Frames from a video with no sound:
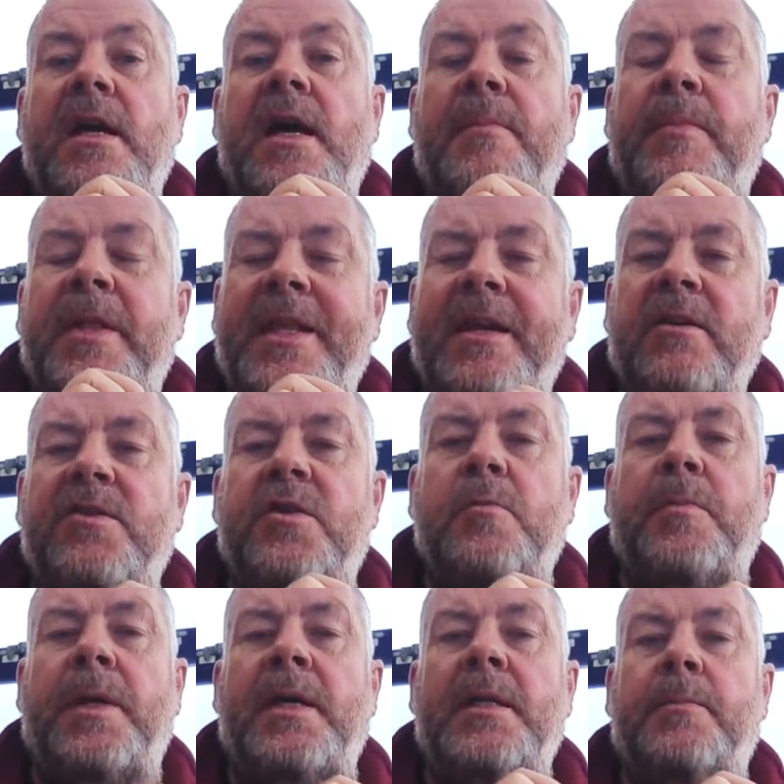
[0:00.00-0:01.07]
But they also
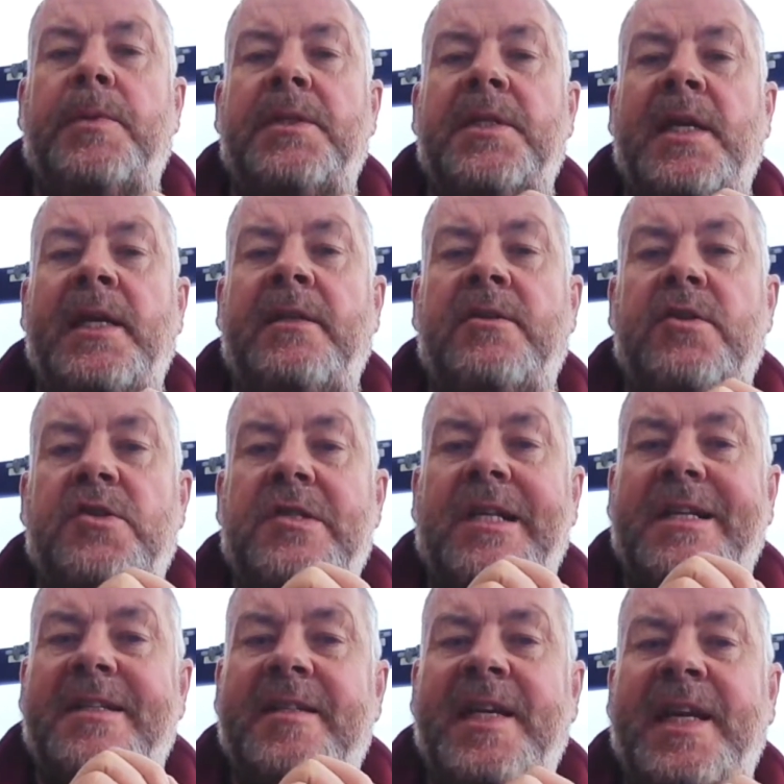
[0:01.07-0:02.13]
buy the pretenders
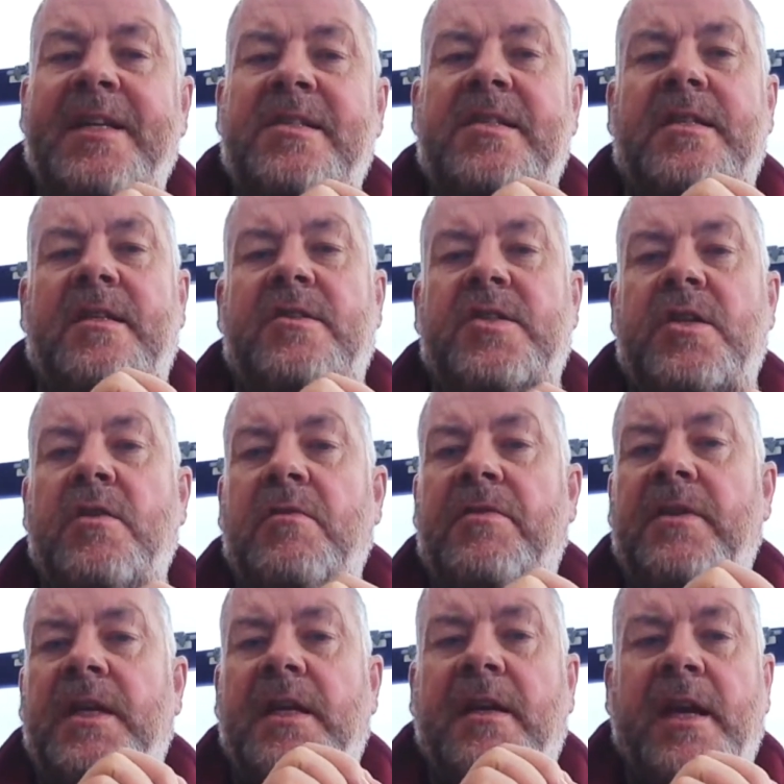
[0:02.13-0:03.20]
like Tesla,
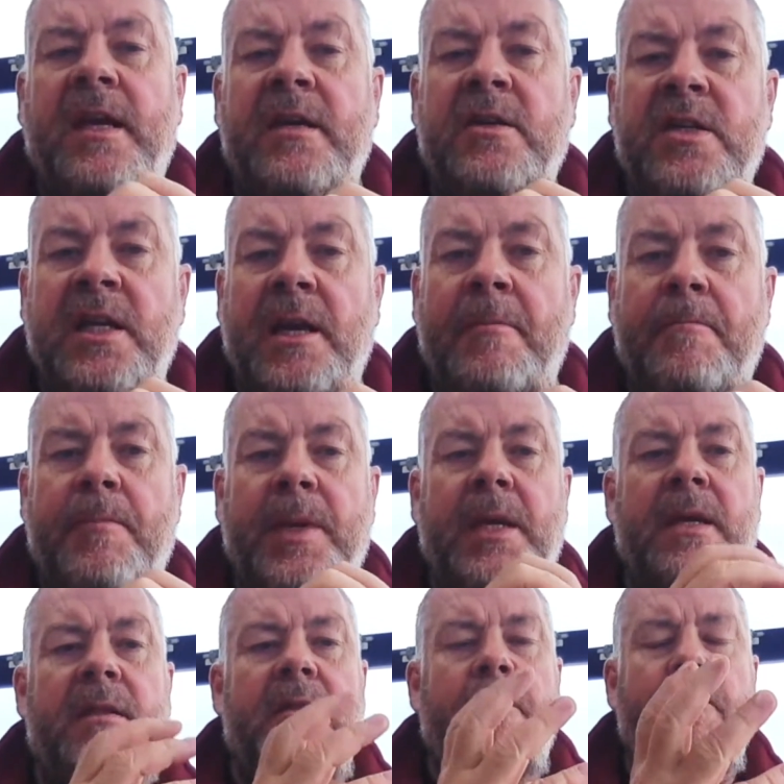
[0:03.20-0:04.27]
Snowflake,
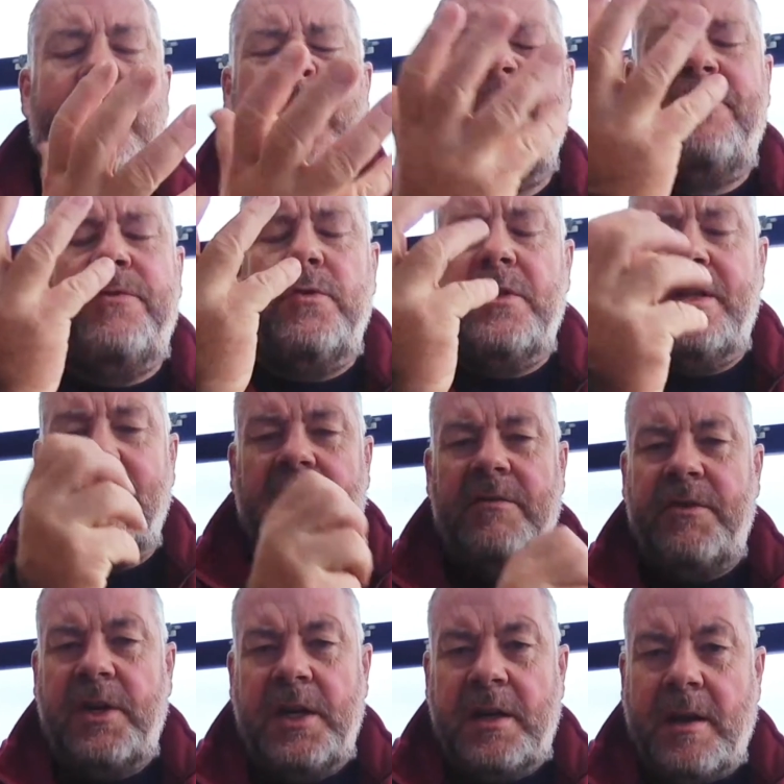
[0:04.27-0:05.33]
Airbnb, and the pet food
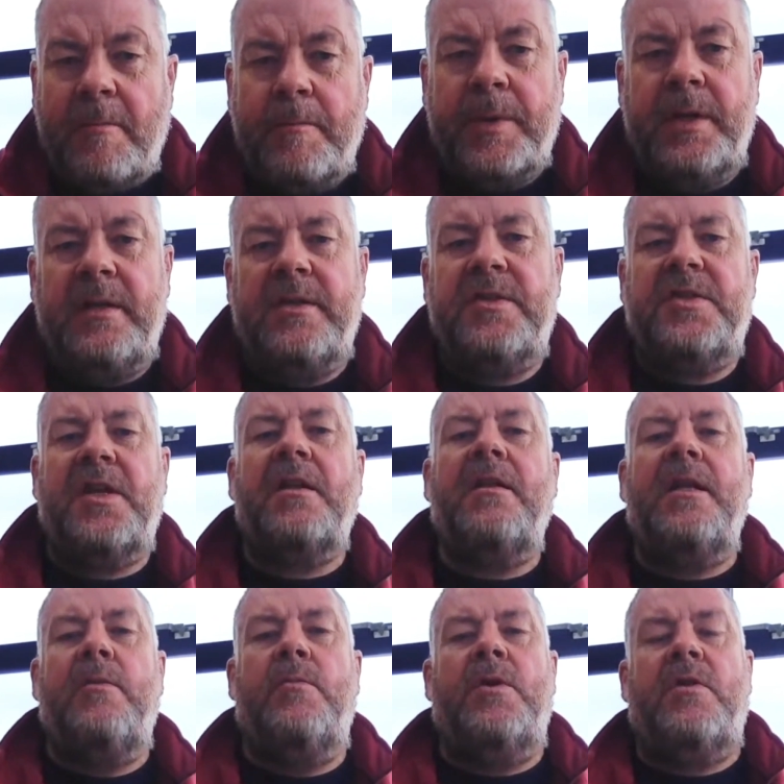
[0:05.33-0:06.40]
delivery company that's
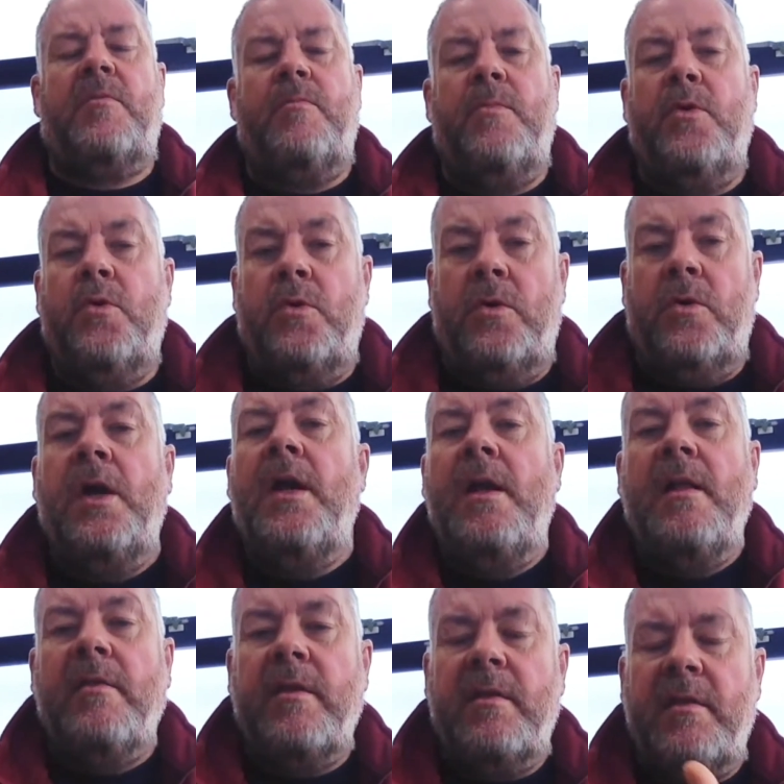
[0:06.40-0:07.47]
suddenly worth more
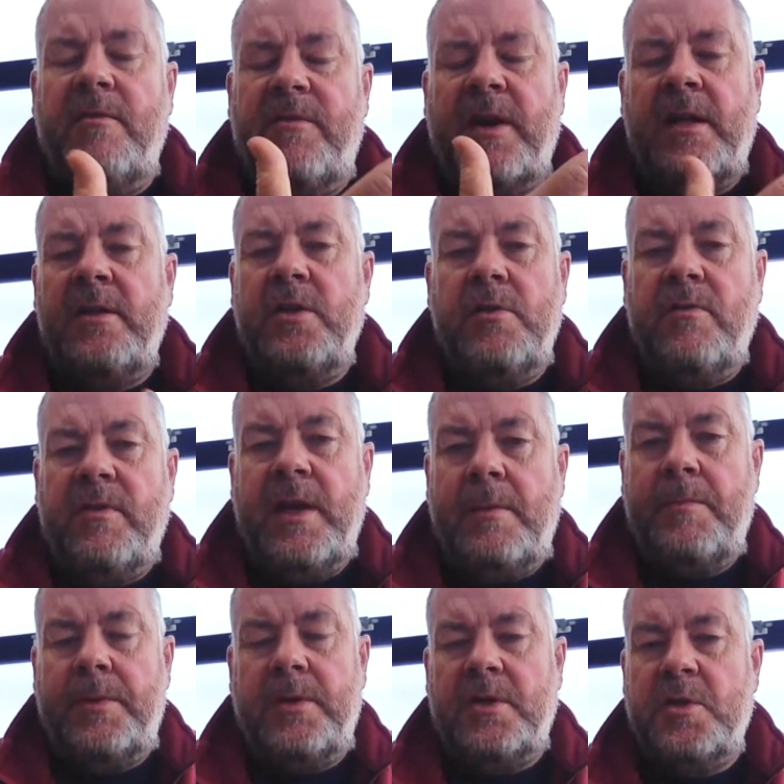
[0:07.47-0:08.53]
than the value of the
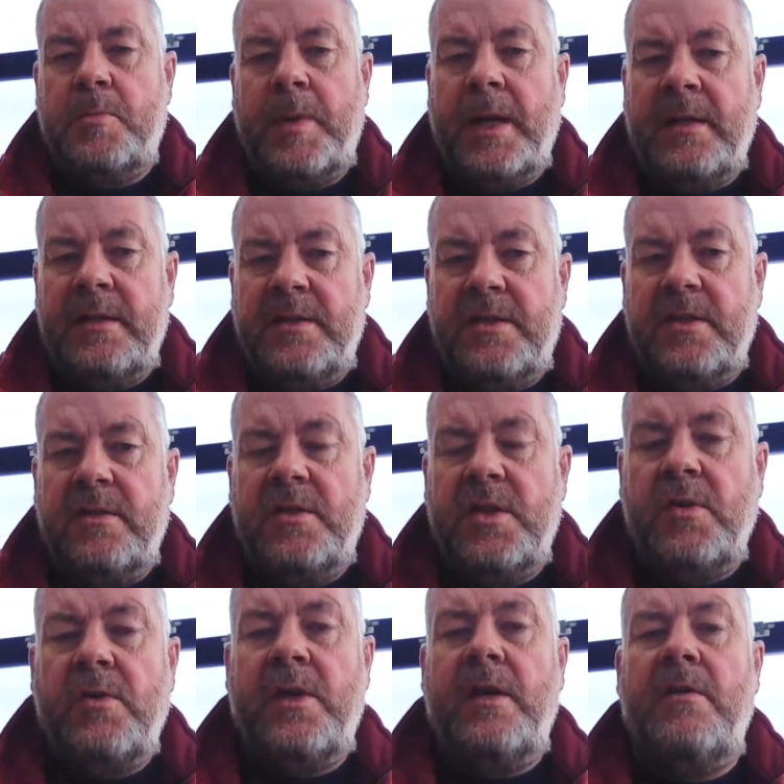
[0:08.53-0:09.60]
Emperor's Palace in
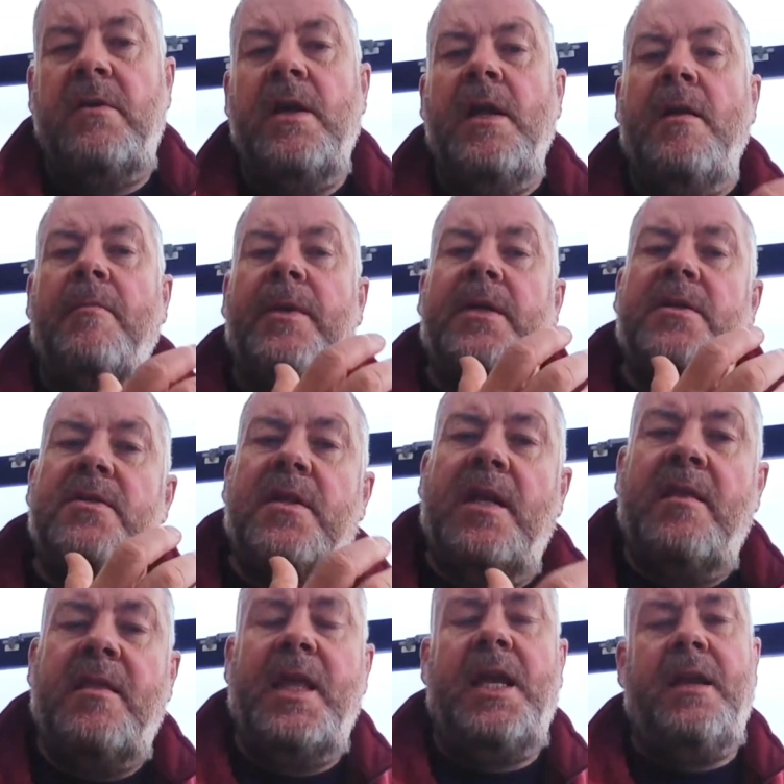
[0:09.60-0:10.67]
Tokyo because they
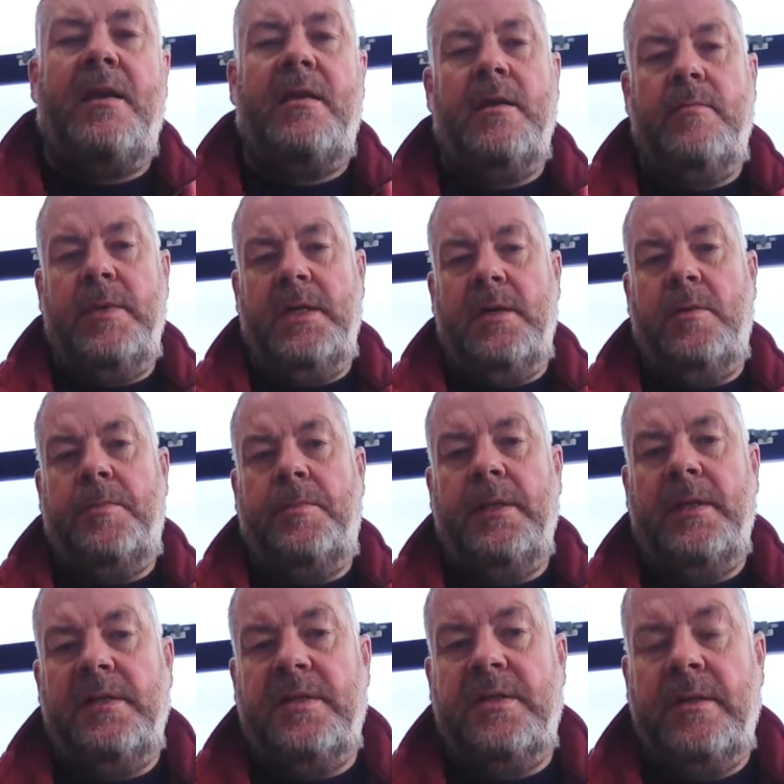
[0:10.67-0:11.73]
think they're
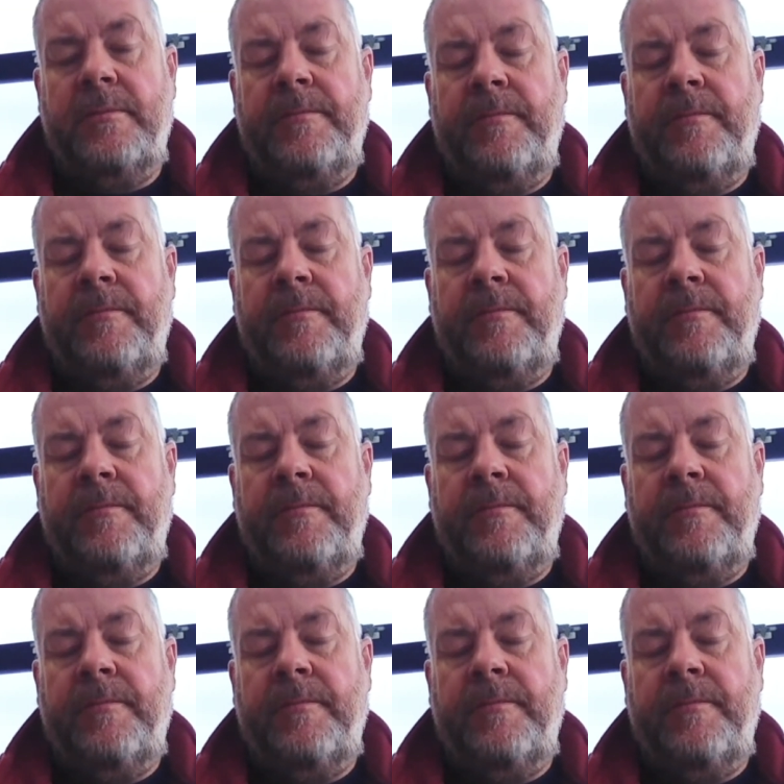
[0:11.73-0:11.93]
monopolies.